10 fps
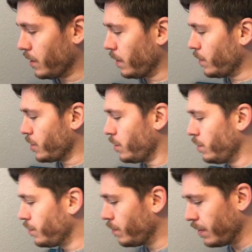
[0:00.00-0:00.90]
So that was the
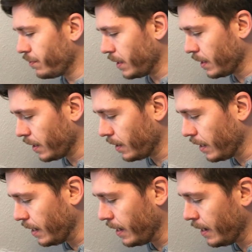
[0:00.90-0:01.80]
Luftwaffe attack.
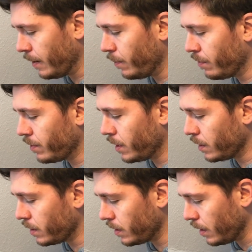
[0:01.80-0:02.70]
And now we've
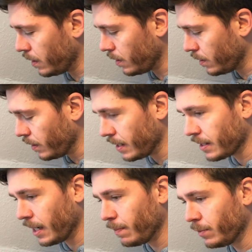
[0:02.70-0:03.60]
got uh,
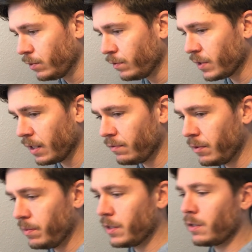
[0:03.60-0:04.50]
escape moves and
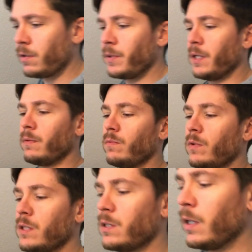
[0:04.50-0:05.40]
VP scoring.
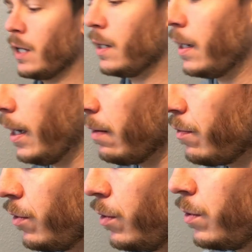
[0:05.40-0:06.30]
Once again, I
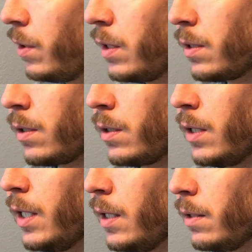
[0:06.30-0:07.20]
have no units
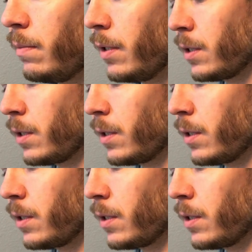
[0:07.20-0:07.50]
on England